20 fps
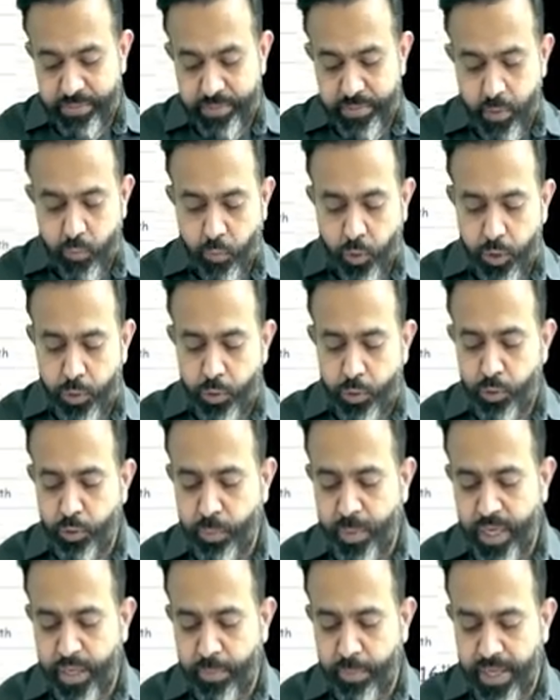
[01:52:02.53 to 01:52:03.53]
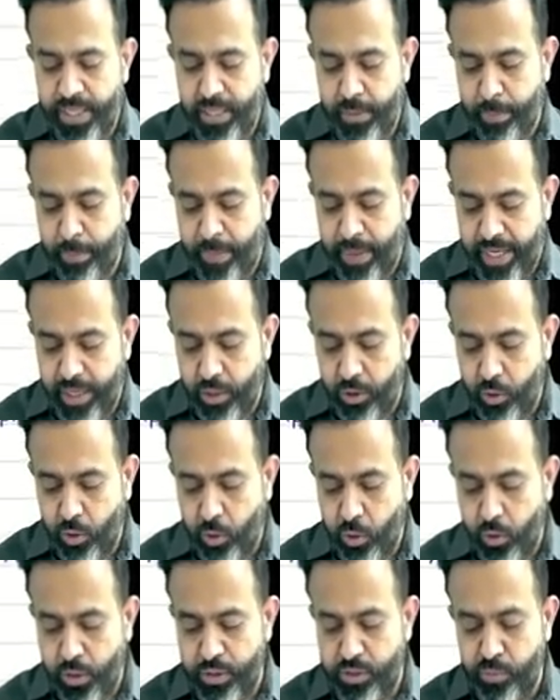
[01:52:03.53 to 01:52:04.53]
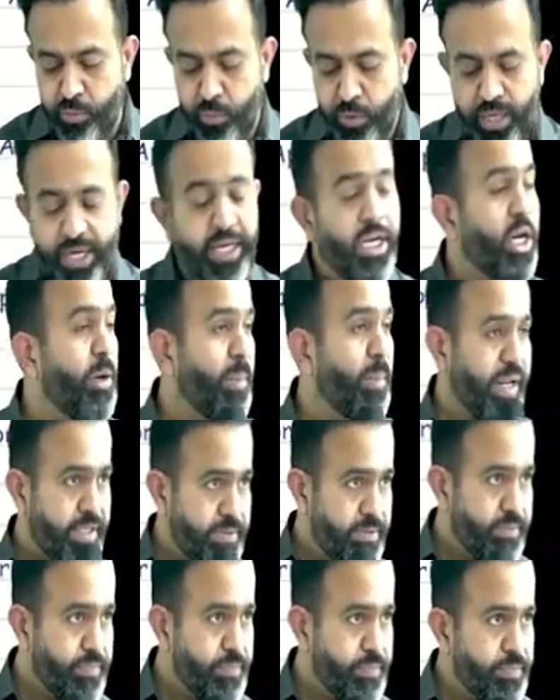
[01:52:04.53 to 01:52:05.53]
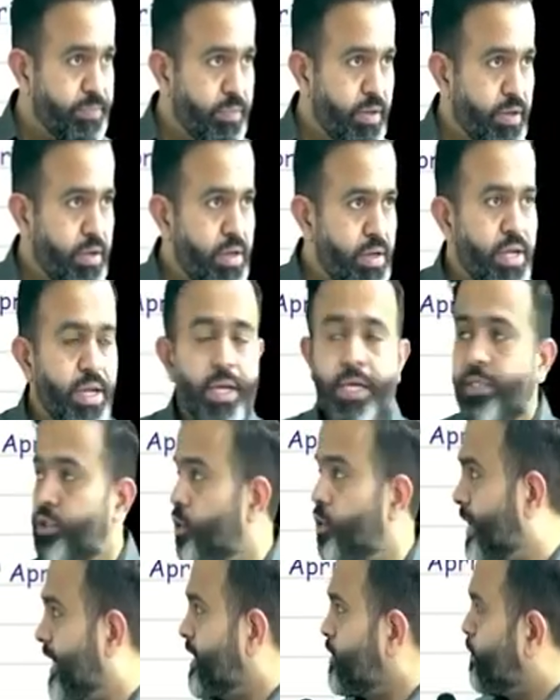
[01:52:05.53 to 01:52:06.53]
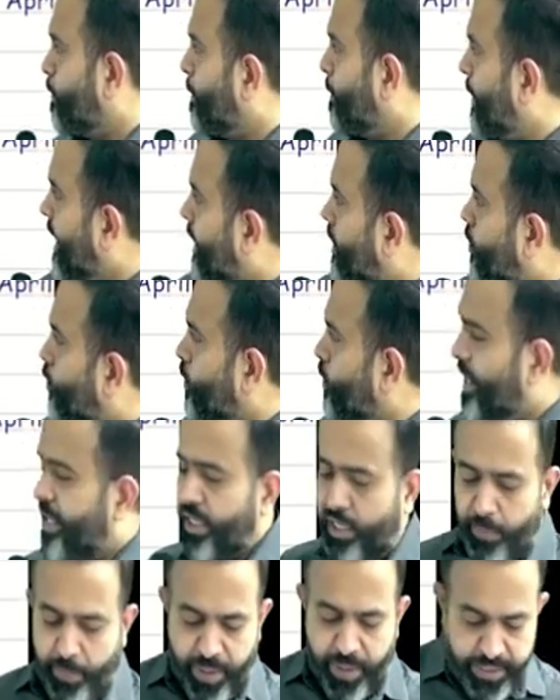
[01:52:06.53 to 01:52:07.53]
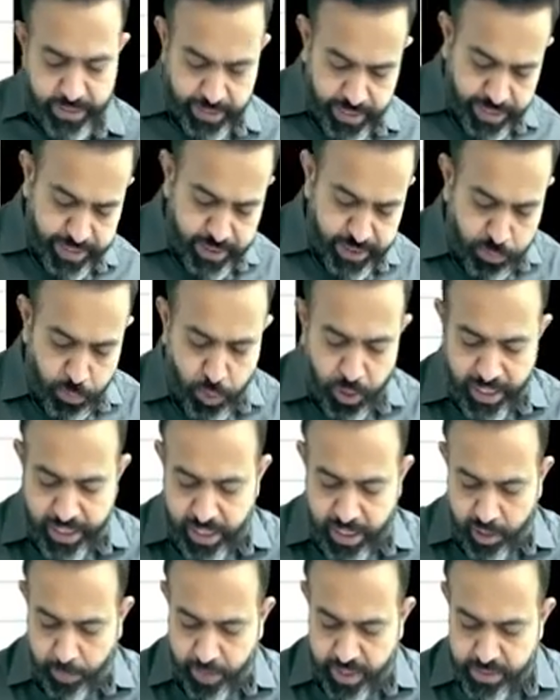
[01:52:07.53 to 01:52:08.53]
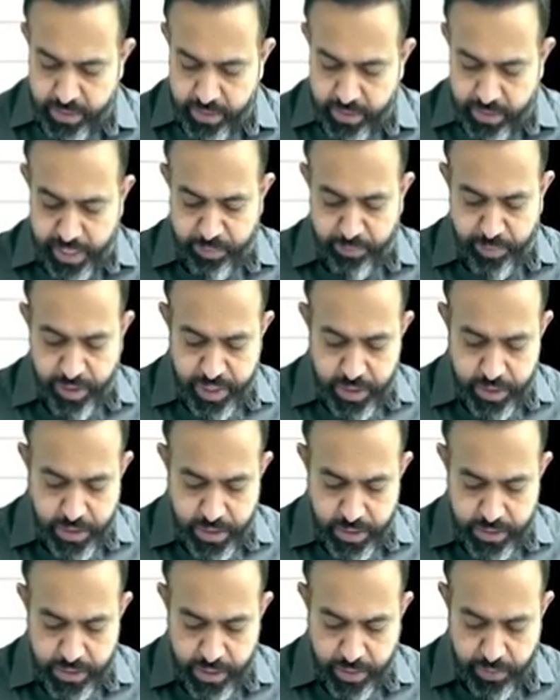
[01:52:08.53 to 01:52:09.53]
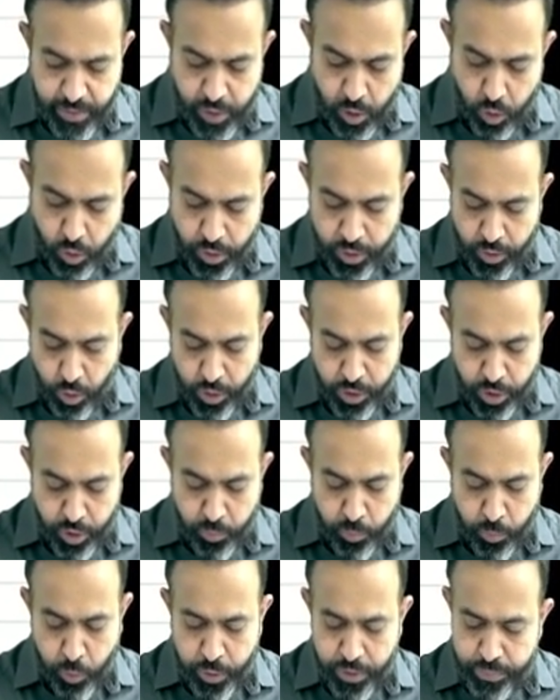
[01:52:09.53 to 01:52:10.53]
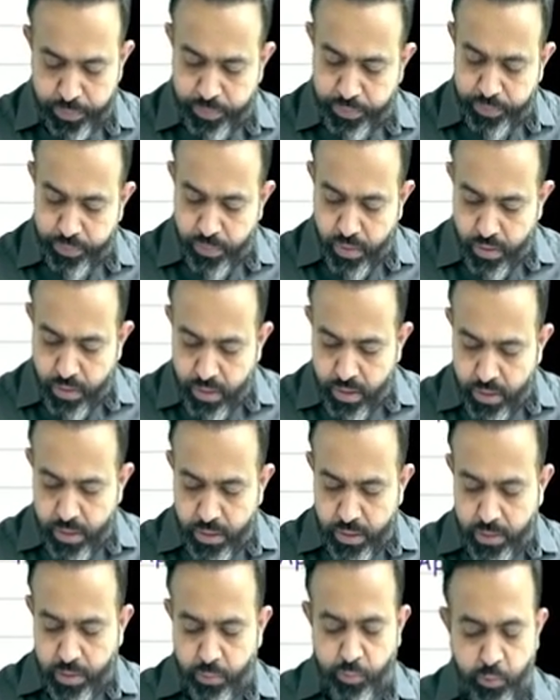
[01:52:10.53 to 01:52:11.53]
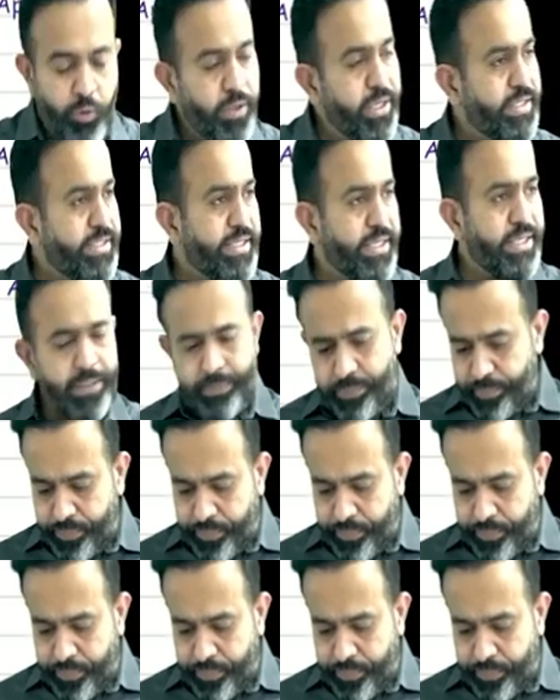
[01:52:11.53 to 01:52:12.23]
what do you mean by the micro or small enterprise? So guys, micro enterprise and small enterprise definition is given on your board. Focus here.